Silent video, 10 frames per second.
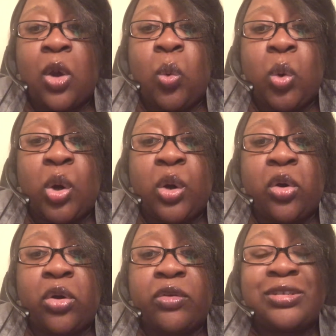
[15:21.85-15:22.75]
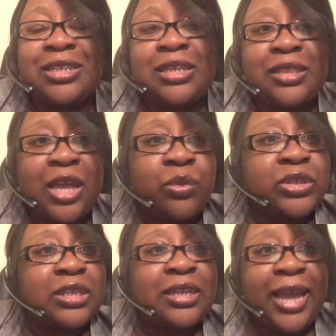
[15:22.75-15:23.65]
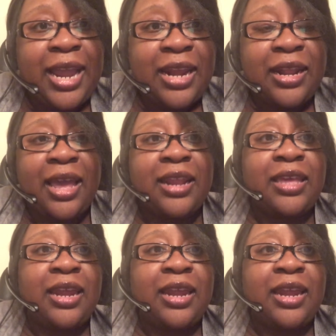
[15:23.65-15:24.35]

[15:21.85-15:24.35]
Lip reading: were they were delayed in